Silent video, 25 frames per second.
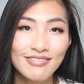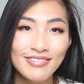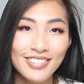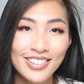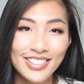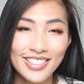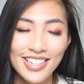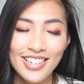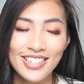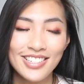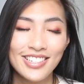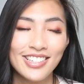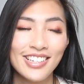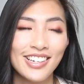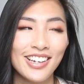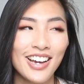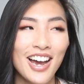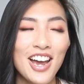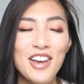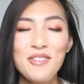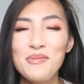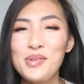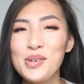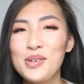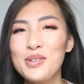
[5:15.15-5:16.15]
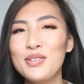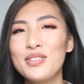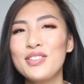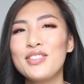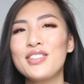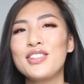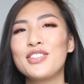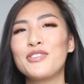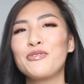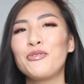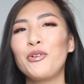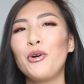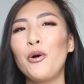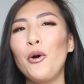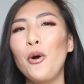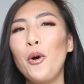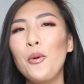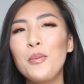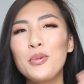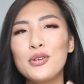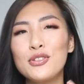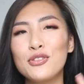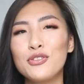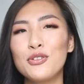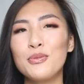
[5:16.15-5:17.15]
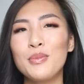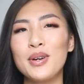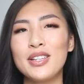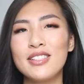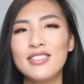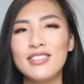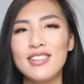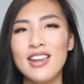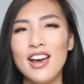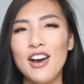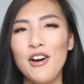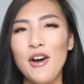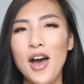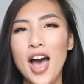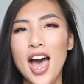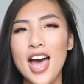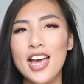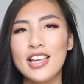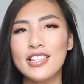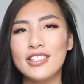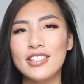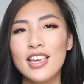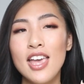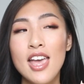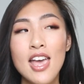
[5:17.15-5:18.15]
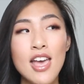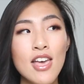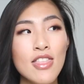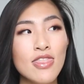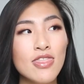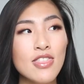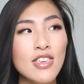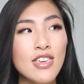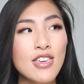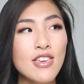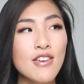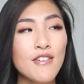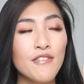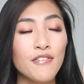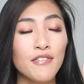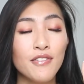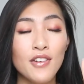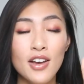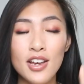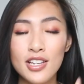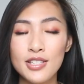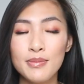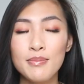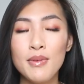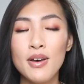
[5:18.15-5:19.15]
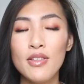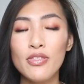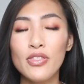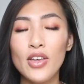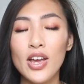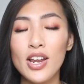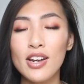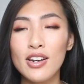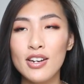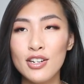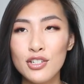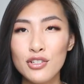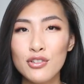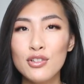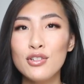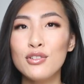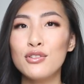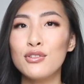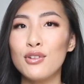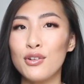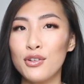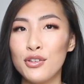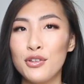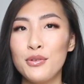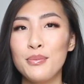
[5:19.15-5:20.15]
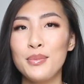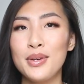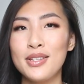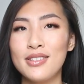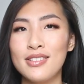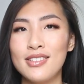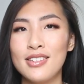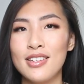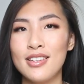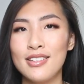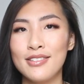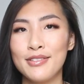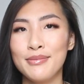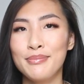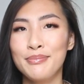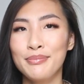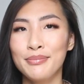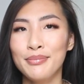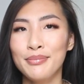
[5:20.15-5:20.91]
Essentially, I've been using this for almost 2 months now, and the first month I literally documented